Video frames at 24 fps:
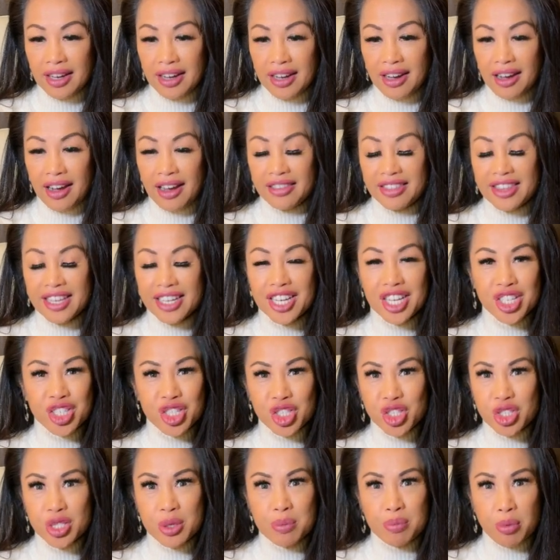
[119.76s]
I think it's
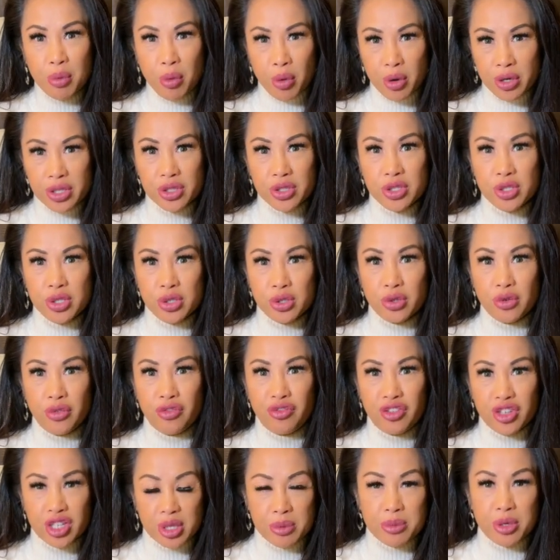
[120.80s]
just important to
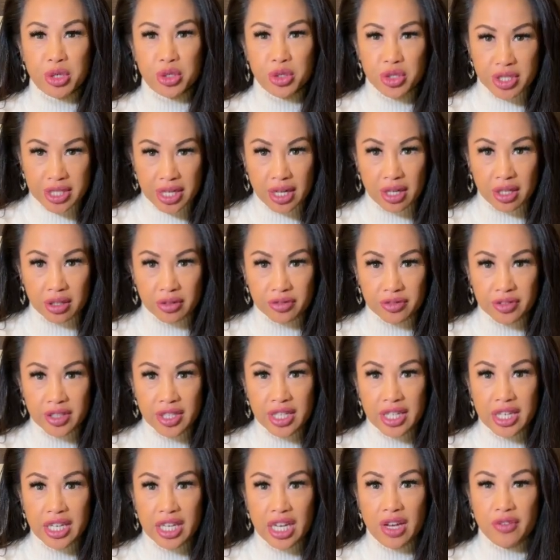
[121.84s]
film yourself.
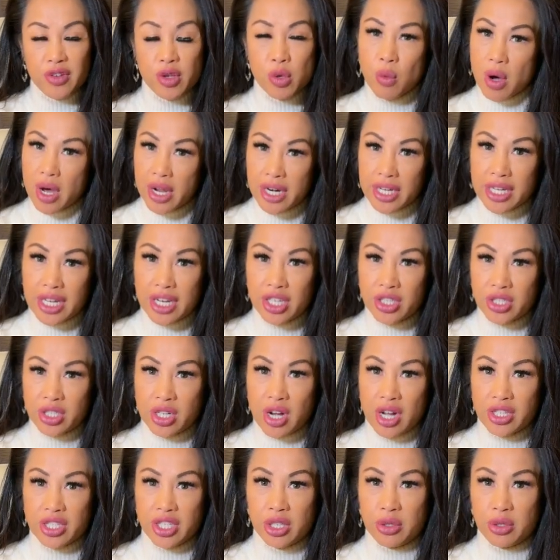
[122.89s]
If you want to get into content